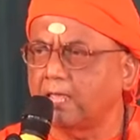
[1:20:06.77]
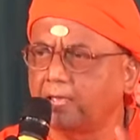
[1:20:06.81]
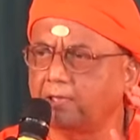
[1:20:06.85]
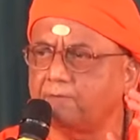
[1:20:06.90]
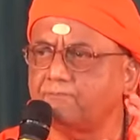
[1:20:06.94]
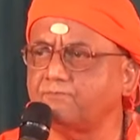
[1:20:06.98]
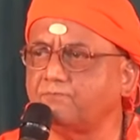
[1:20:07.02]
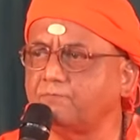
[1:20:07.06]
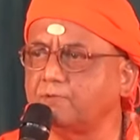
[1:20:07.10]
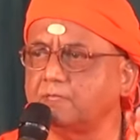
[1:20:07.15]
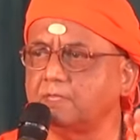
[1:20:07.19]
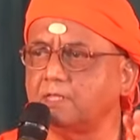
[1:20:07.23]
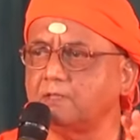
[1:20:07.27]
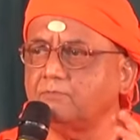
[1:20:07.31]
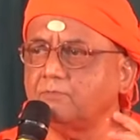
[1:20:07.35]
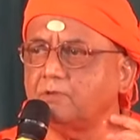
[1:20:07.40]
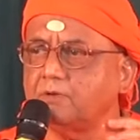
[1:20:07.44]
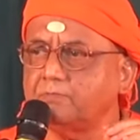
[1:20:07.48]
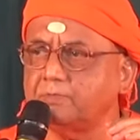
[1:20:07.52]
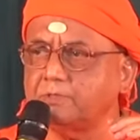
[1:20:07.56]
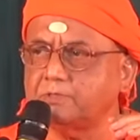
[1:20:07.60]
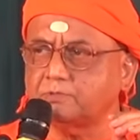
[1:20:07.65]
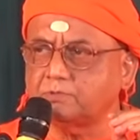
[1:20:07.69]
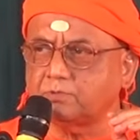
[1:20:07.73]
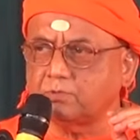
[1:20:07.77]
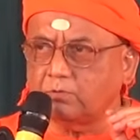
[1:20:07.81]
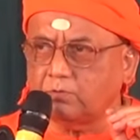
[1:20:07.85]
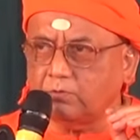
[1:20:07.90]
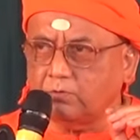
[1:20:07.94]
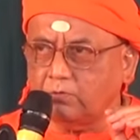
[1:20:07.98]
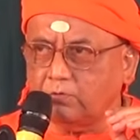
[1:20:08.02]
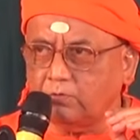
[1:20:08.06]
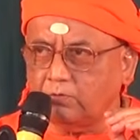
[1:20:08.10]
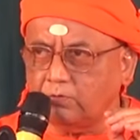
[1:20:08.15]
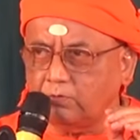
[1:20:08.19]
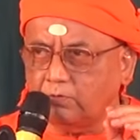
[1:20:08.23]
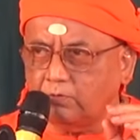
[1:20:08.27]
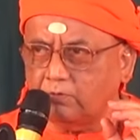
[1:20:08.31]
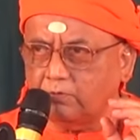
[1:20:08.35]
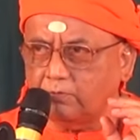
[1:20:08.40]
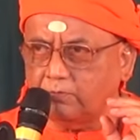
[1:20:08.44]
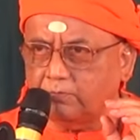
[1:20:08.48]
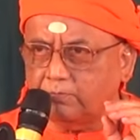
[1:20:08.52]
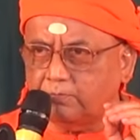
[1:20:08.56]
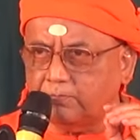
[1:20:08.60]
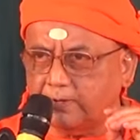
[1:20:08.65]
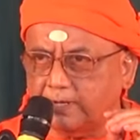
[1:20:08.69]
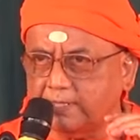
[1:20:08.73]
Everything will be
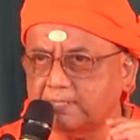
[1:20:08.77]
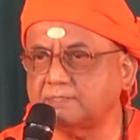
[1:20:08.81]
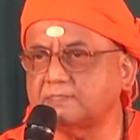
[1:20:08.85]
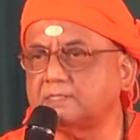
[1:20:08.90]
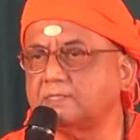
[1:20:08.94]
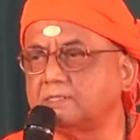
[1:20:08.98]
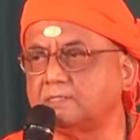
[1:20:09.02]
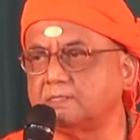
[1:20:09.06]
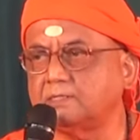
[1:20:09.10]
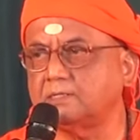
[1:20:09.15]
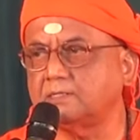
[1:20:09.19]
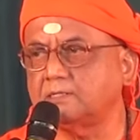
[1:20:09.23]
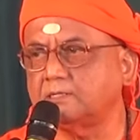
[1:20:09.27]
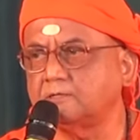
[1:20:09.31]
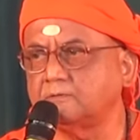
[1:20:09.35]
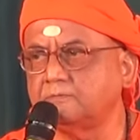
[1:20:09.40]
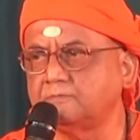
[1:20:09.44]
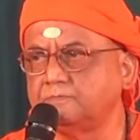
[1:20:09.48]
so pleasant.